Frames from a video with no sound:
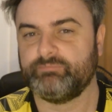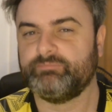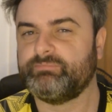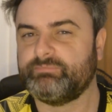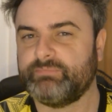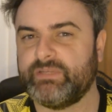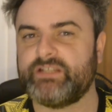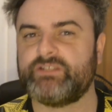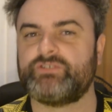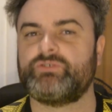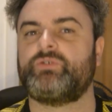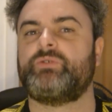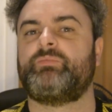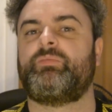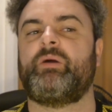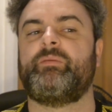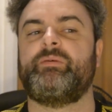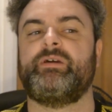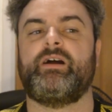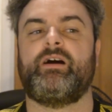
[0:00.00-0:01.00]
Minnesota
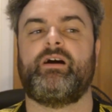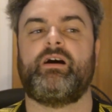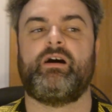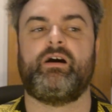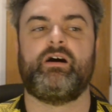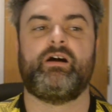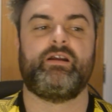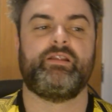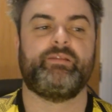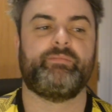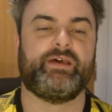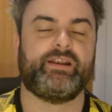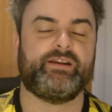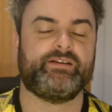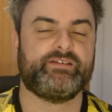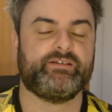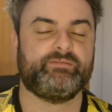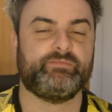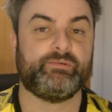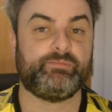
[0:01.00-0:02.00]
probably are the better
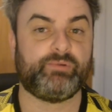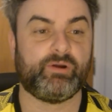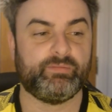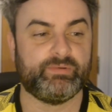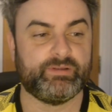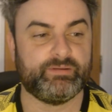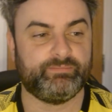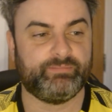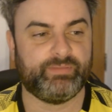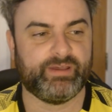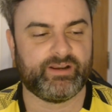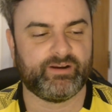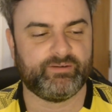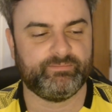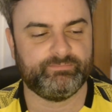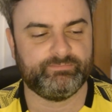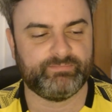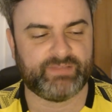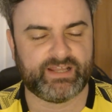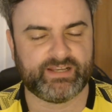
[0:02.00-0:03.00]
team. They're probably better
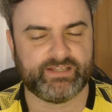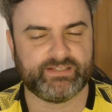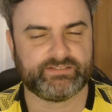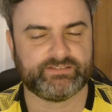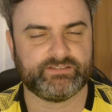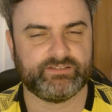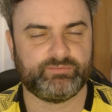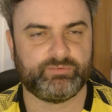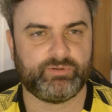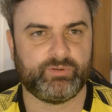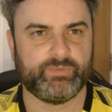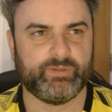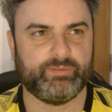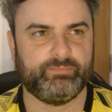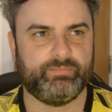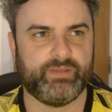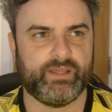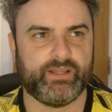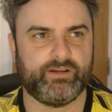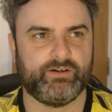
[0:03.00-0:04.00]
managed, and they're probably
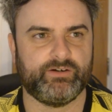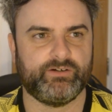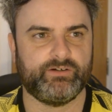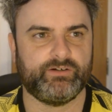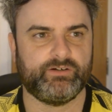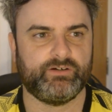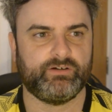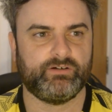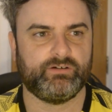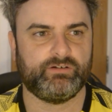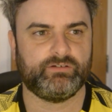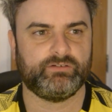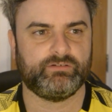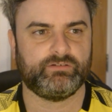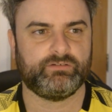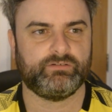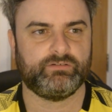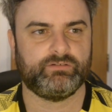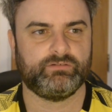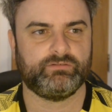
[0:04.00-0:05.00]
better
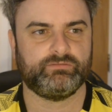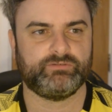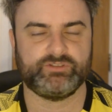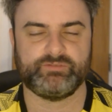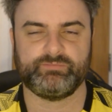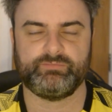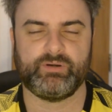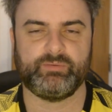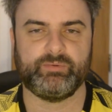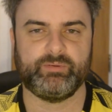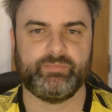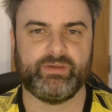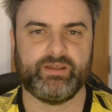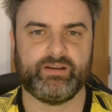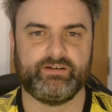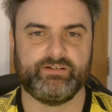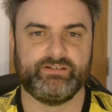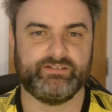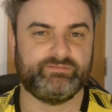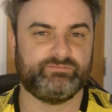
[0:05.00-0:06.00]

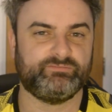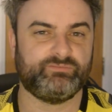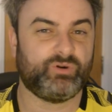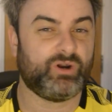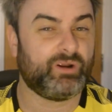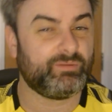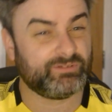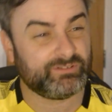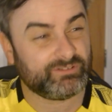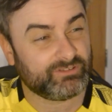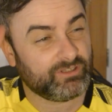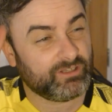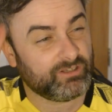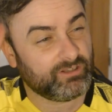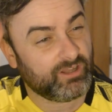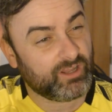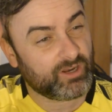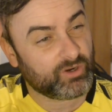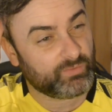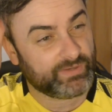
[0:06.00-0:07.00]
in a
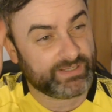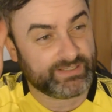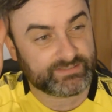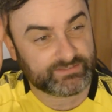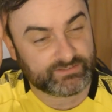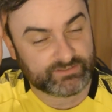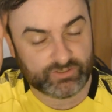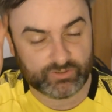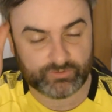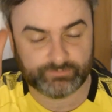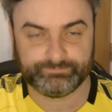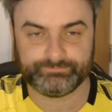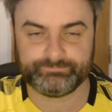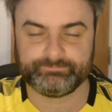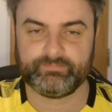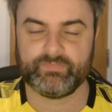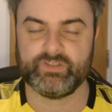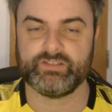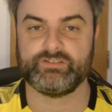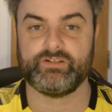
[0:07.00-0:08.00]
lot of ways. So
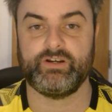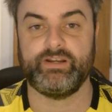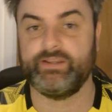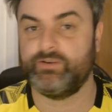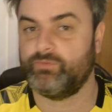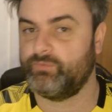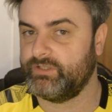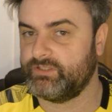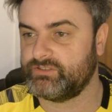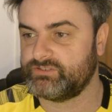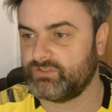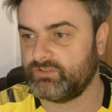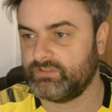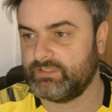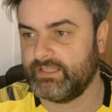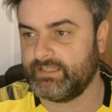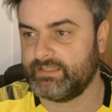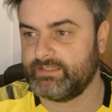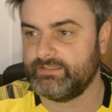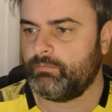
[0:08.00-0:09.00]
sorry, Real Salt
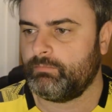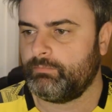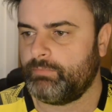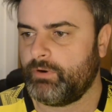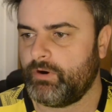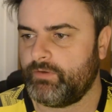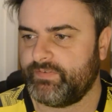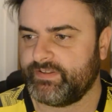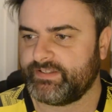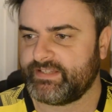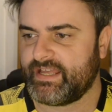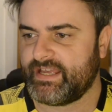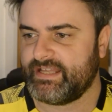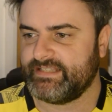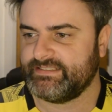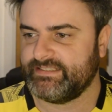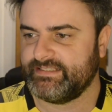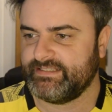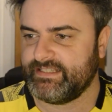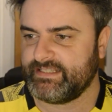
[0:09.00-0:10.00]
Lake. Perfect.
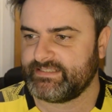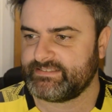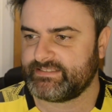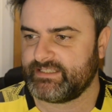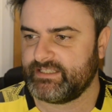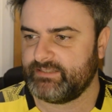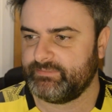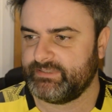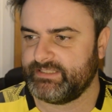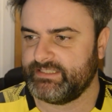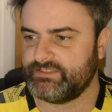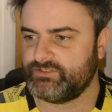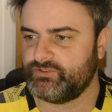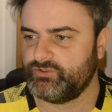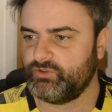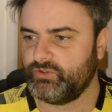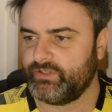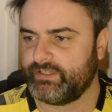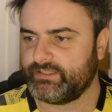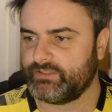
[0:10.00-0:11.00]
And the next game is
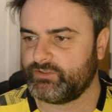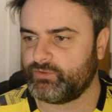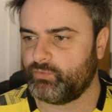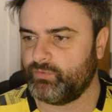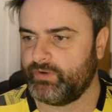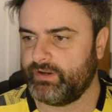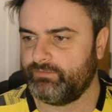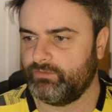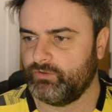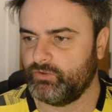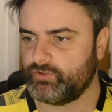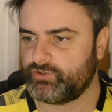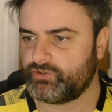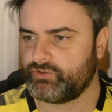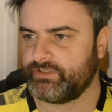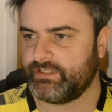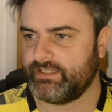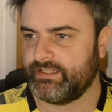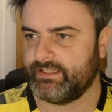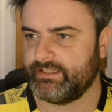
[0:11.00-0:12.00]
New England
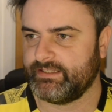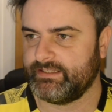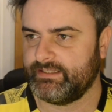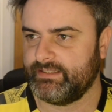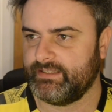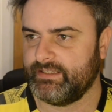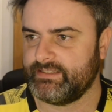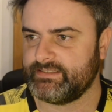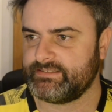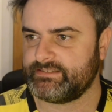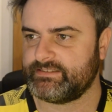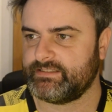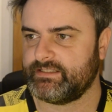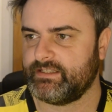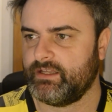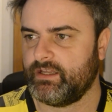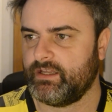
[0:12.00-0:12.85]
Revolution against